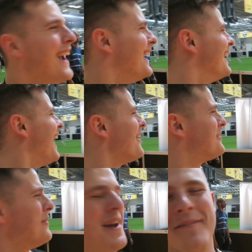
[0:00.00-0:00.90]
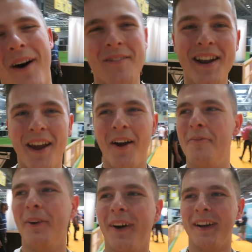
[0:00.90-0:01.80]
He didn't have to do in my video,
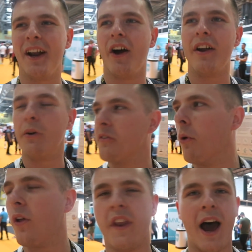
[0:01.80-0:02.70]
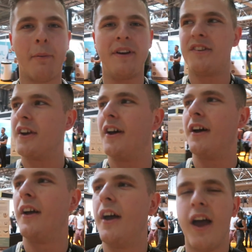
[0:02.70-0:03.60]
but you know, he was more than happy
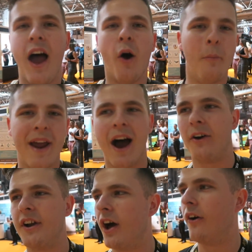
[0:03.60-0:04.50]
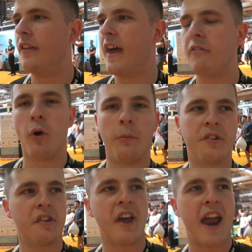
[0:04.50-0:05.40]
to help me out, you know, and everyone
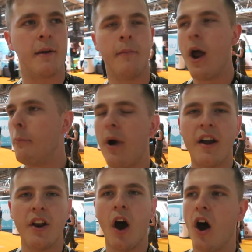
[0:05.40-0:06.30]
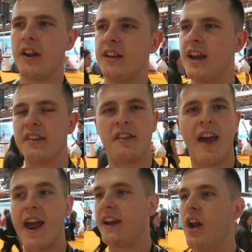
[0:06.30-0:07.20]
was the same. Brandon Hardin
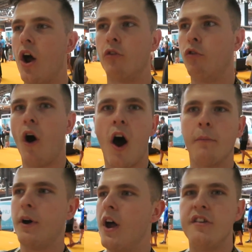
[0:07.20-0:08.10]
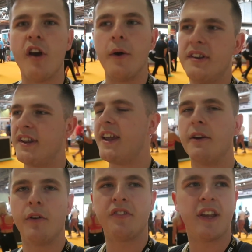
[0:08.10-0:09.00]
yesterday, you know, Rob, Joey
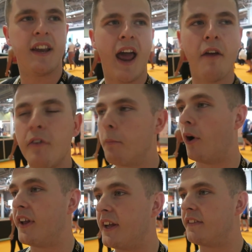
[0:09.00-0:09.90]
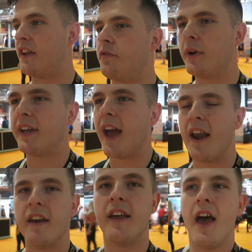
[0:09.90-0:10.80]
D, we've seen everybody this
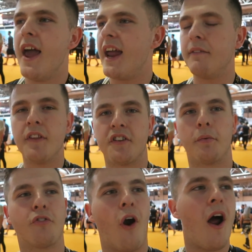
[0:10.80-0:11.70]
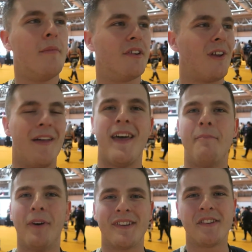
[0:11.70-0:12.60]
weekend. Even the subscribers, like,
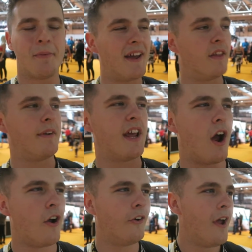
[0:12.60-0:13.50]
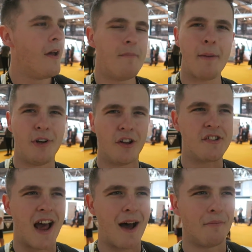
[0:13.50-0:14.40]
they're buzzing to be in the video. Maybe not
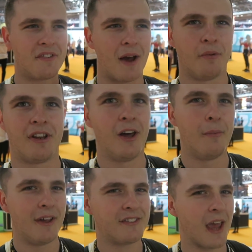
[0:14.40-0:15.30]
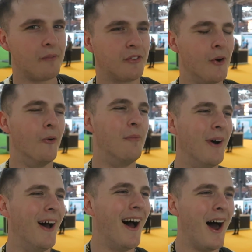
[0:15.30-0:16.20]
Sam, Sam was a little bit skeptical,
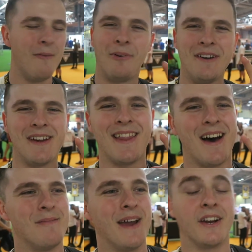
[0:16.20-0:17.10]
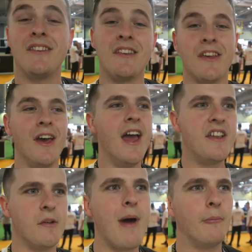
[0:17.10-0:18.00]
but I appreciate that, mate, because it's
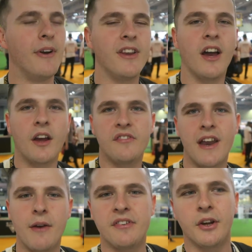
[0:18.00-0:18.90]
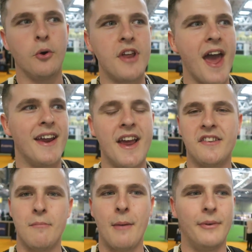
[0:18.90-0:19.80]
a, it's a memory, like I've said every single day,
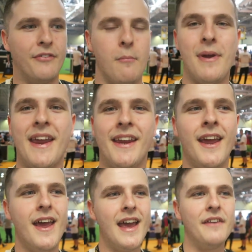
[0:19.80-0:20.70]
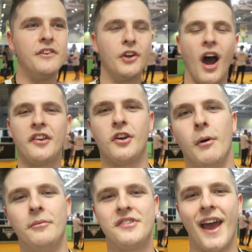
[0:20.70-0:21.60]
it's a memory for me if you guys
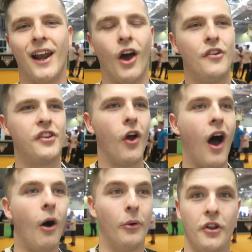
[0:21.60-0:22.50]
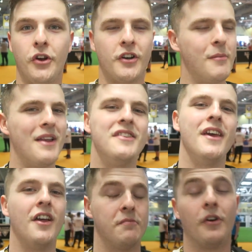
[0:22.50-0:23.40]
come up and say hello, so I want to document
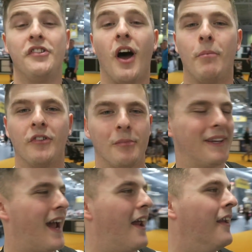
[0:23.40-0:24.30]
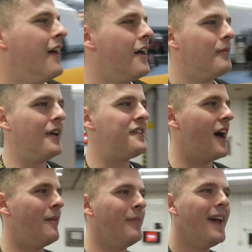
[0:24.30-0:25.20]
it as much as I possibly can. But
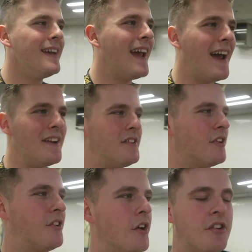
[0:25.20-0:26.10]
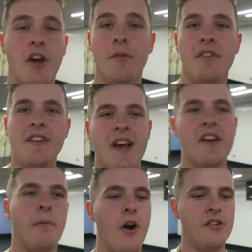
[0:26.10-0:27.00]
um, yeah, it's just good to come to these
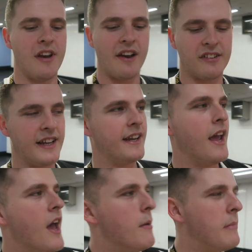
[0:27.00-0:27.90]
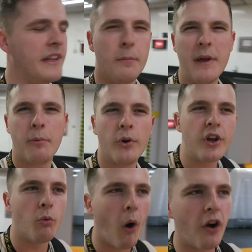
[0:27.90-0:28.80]
expos and actually meet the people
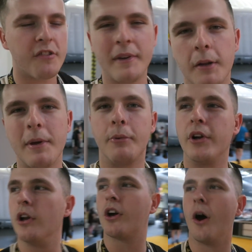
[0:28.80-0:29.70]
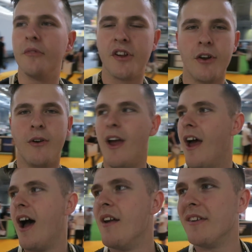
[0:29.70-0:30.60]
you watch, meet the people you look up to,
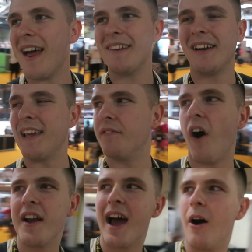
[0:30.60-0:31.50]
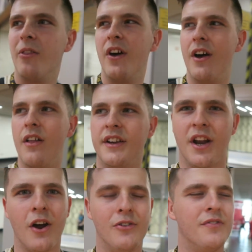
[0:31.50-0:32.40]
and actually find out that,
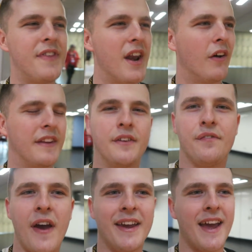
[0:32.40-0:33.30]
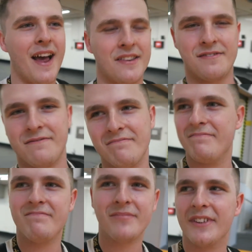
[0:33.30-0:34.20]
you know, they're not these fake-ass
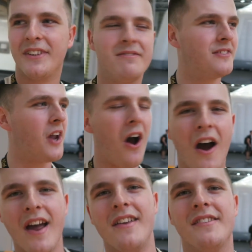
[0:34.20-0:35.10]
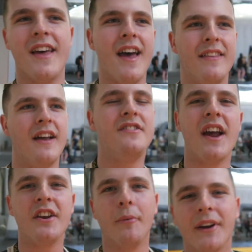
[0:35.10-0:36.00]
guys, they're, they're
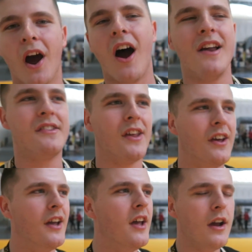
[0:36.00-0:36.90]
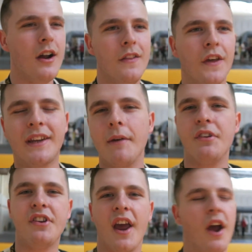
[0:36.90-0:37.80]
genuine guys that, that give
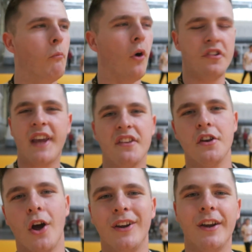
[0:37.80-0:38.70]
a shit and want to get to know